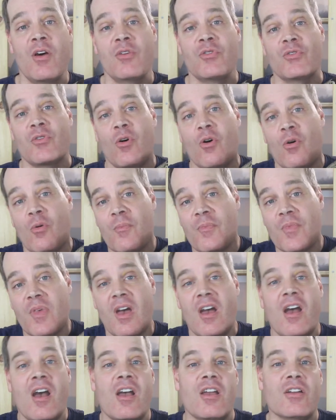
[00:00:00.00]
So,
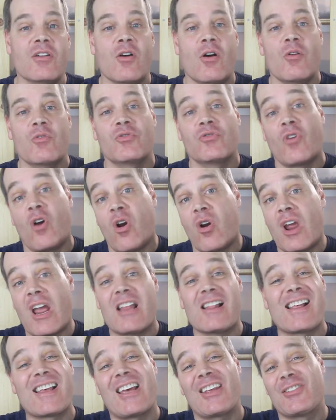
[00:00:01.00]
you know,
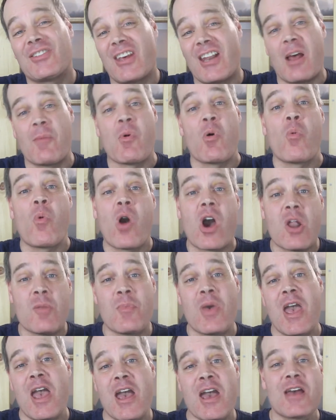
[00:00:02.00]
sorry, like I said, I'm a
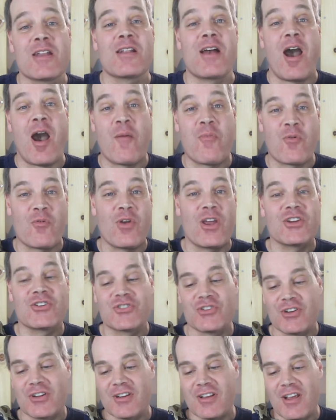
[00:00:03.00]
one-man
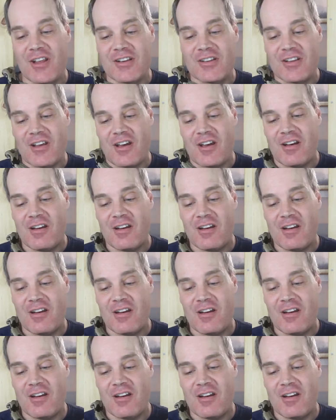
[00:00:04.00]
operation, and